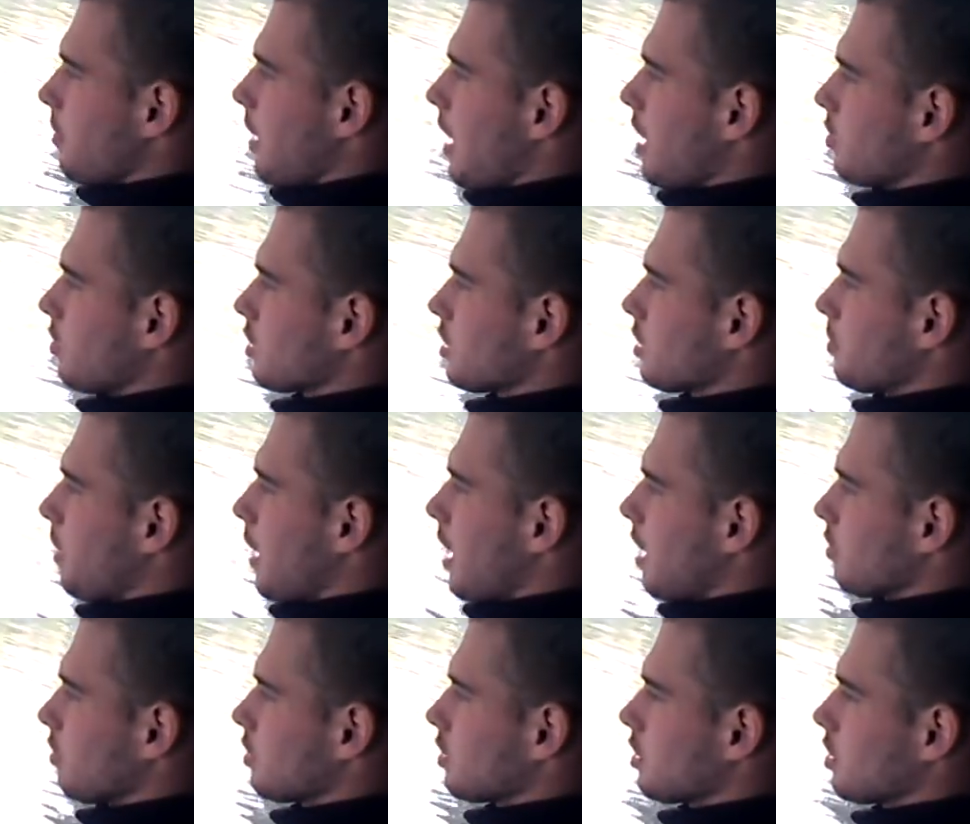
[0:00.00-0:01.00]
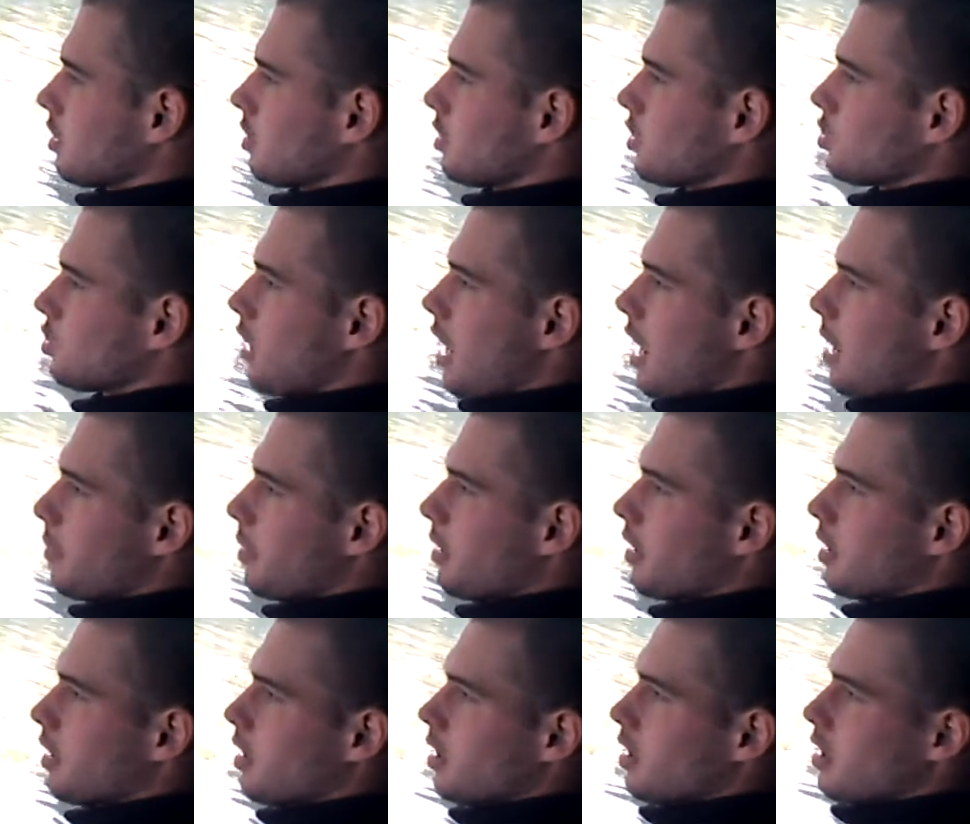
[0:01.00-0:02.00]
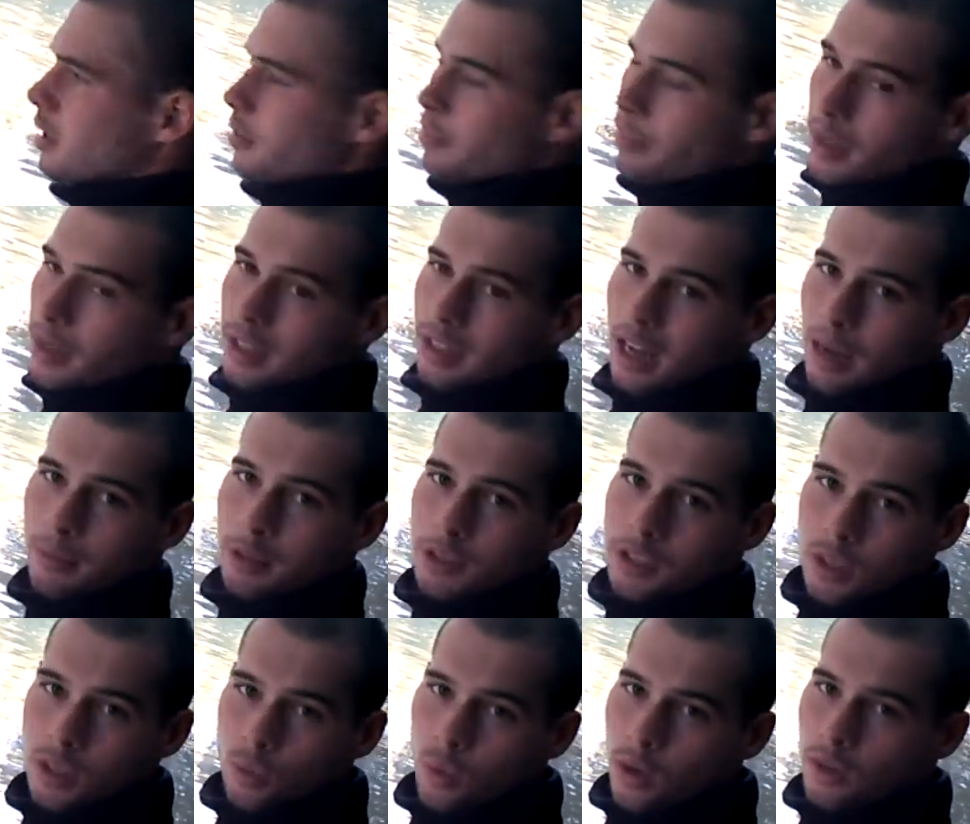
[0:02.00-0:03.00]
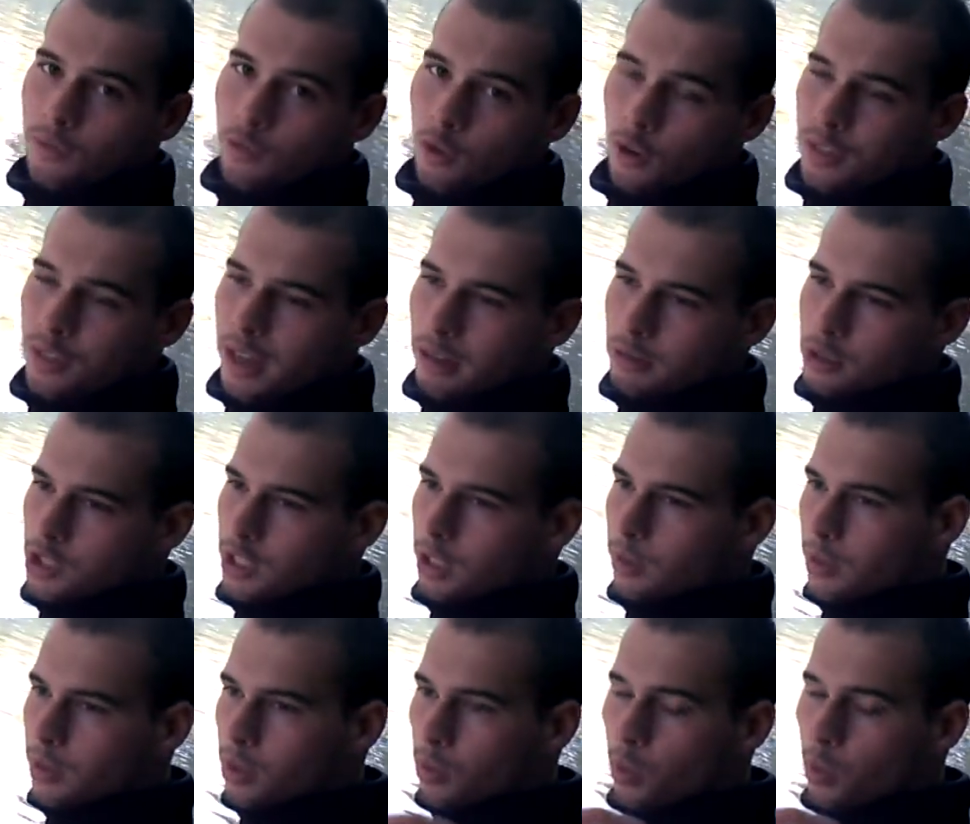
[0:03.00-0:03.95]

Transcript: Bounce, bounce, drop. But I'm using a 1/4 ounce jig.